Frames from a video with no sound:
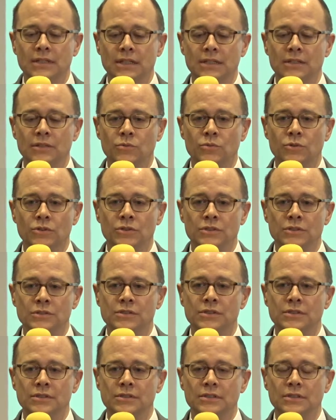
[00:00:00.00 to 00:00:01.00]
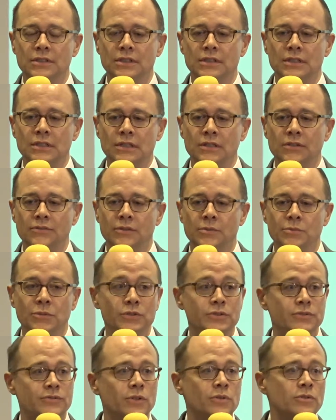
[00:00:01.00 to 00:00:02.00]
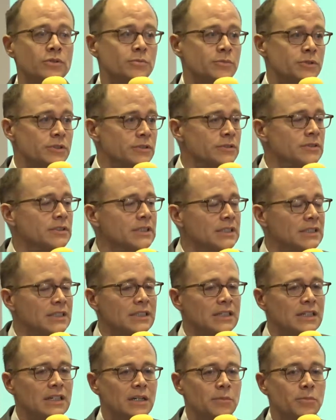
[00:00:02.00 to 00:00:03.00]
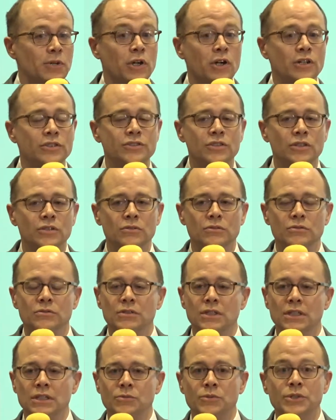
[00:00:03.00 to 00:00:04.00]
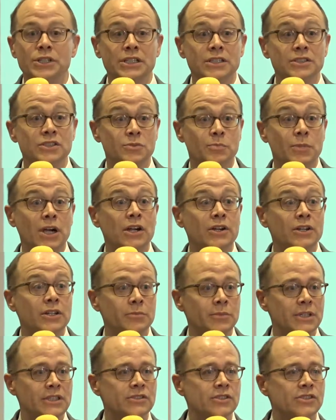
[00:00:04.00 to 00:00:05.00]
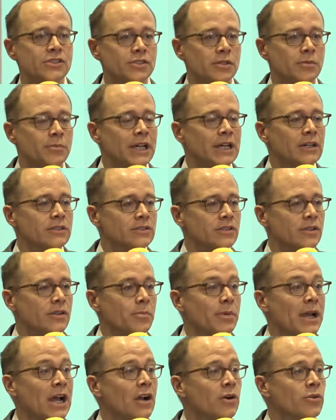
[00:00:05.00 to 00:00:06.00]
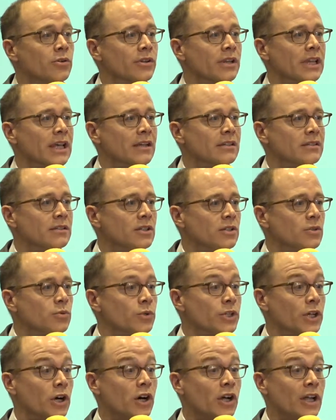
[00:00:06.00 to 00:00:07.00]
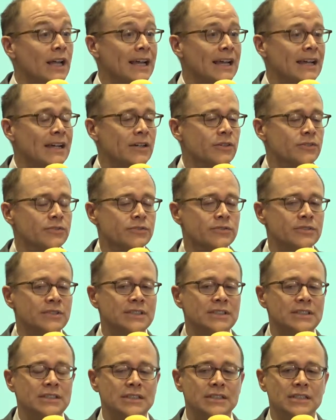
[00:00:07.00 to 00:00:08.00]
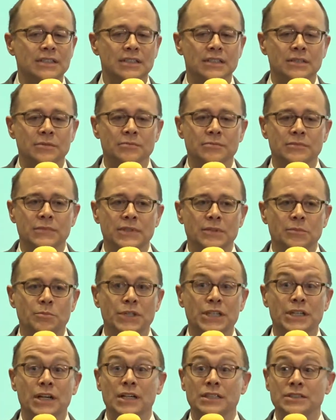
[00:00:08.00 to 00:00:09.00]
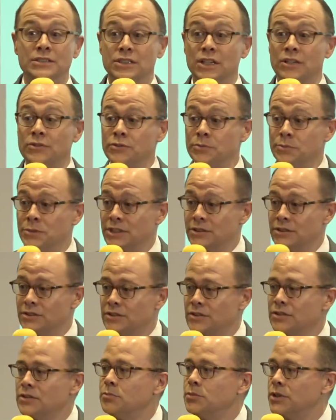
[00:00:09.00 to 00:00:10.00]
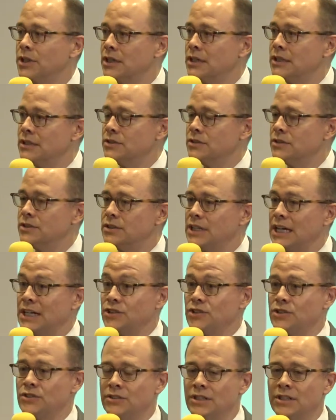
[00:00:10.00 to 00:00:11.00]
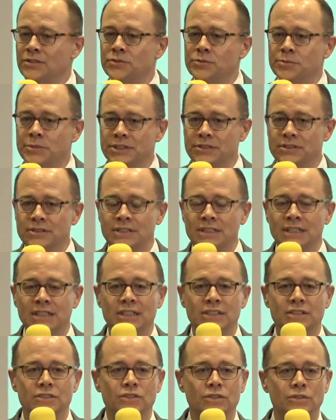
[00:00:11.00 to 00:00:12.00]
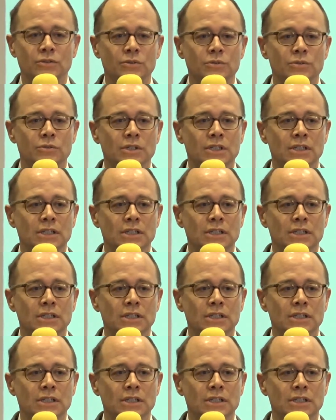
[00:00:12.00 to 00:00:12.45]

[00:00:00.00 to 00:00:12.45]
the world of the most vulnerable, but also a really inspiring message about the power that we all have beyond governments, beyond national governments, to